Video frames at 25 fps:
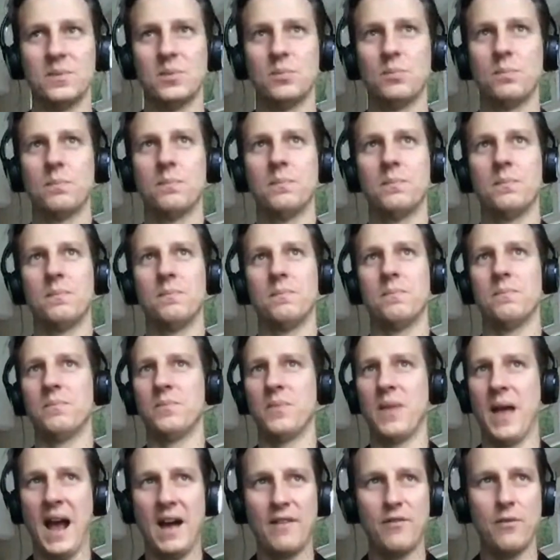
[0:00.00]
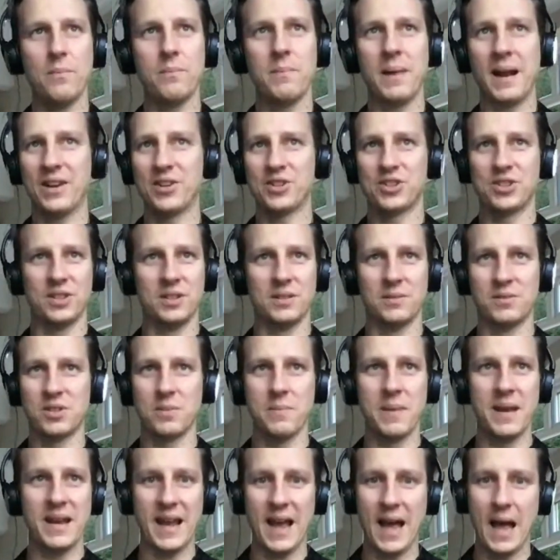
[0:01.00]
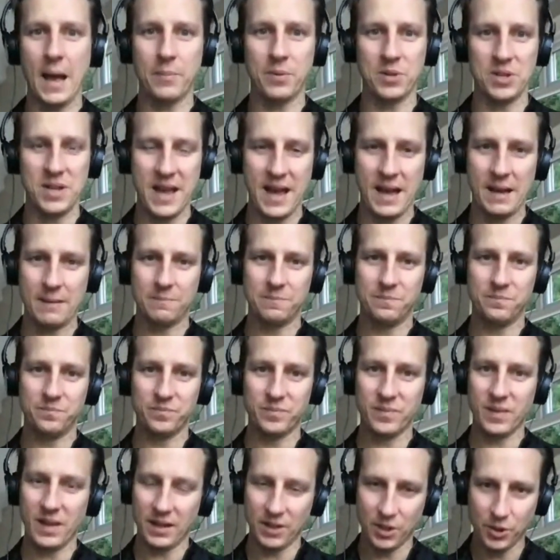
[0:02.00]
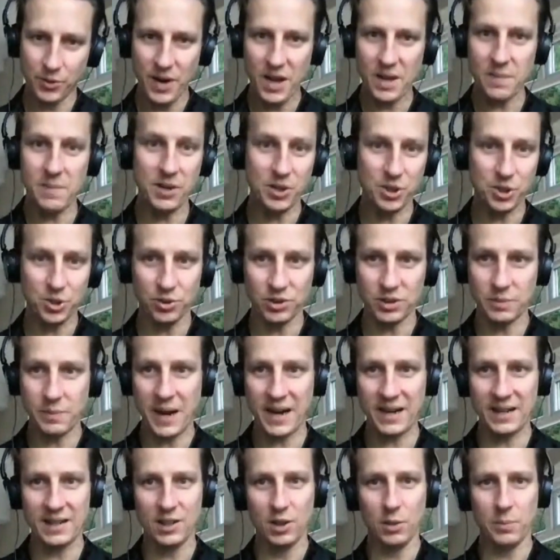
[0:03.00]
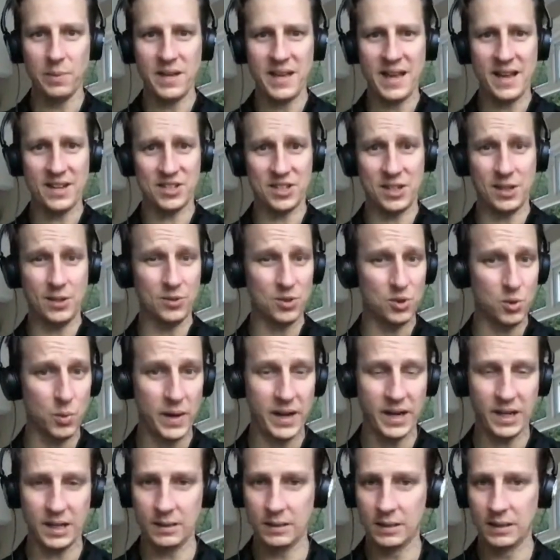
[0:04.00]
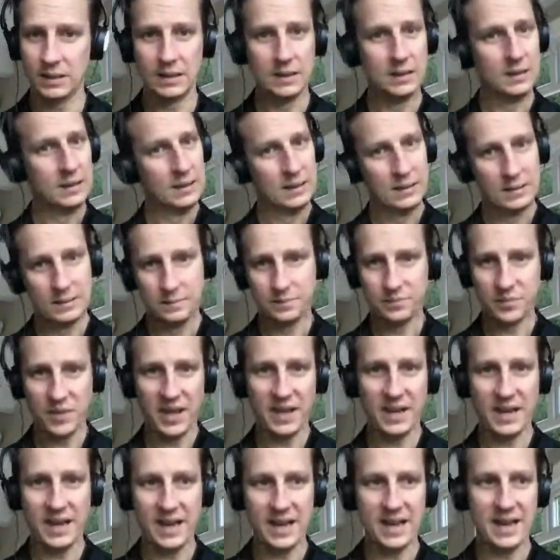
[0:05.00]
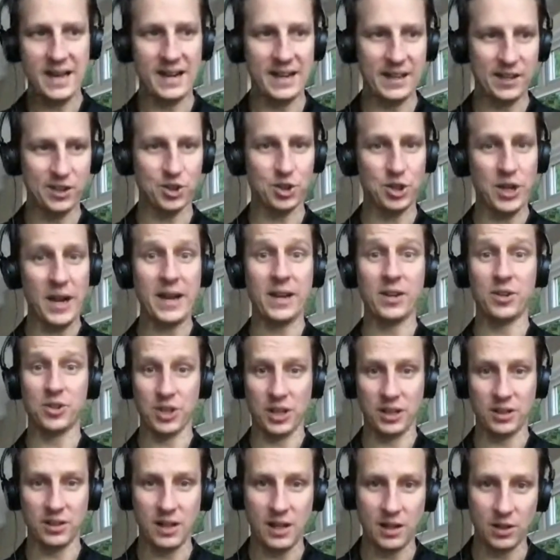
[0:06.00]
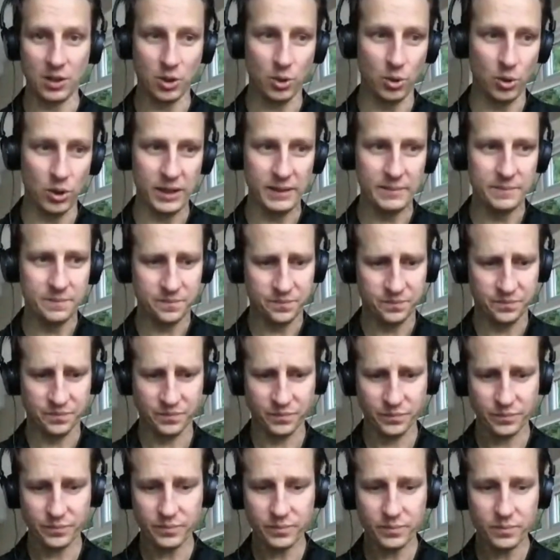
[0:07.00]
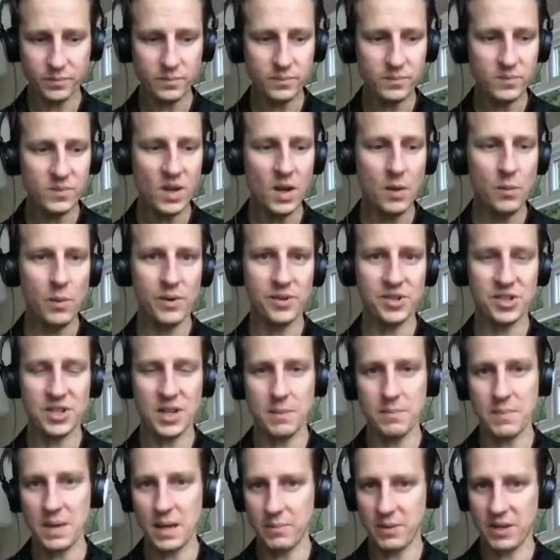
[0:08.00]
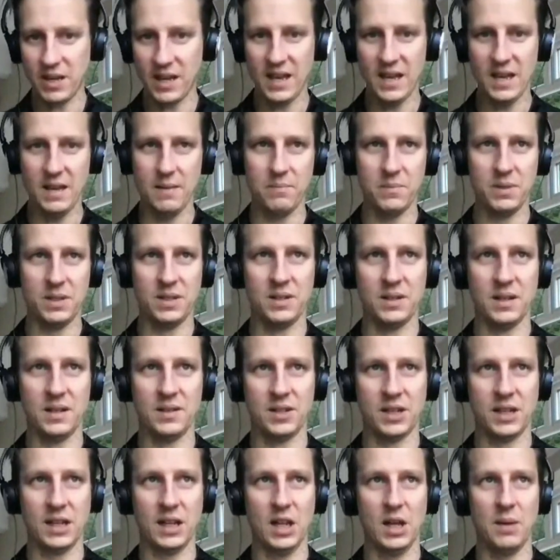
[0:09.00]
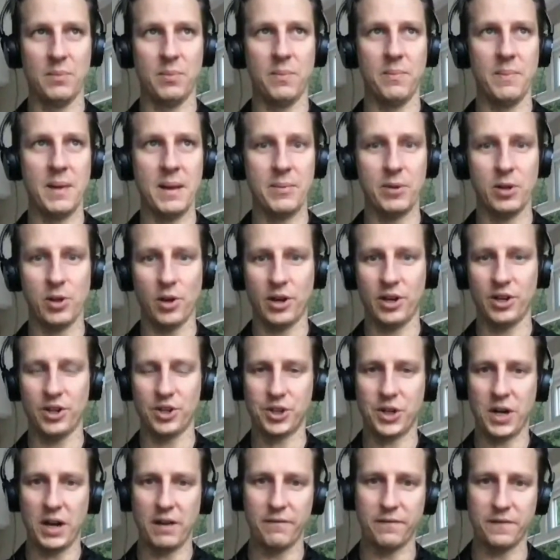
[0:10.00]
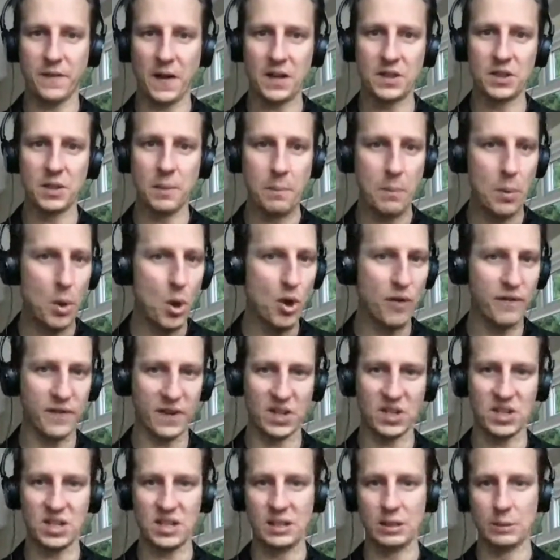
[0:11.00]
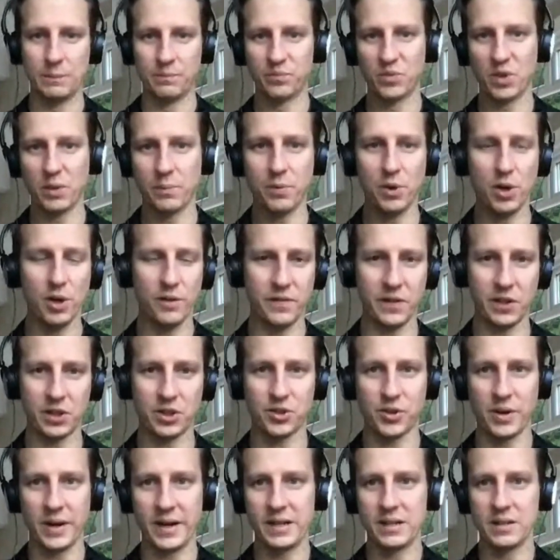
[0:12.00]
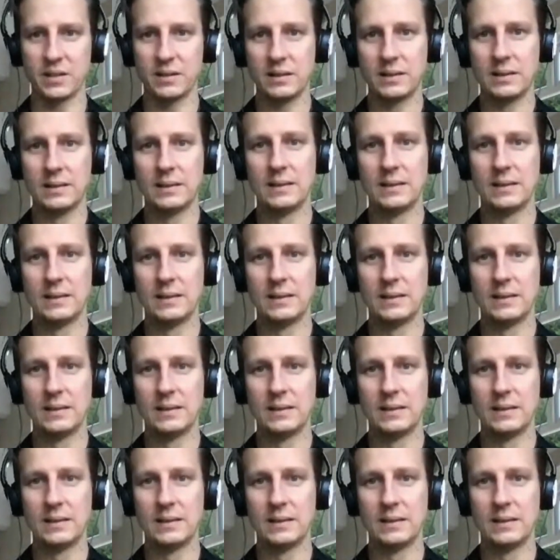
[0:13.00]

and they haven't managed to make it happen yet. And Craig Mish talked about it a little bit yesterday on Twitter in an exchange, I'll call it, where say maybe Kim and the club are maybe looking to try and find the perfect deal, the perfect trade.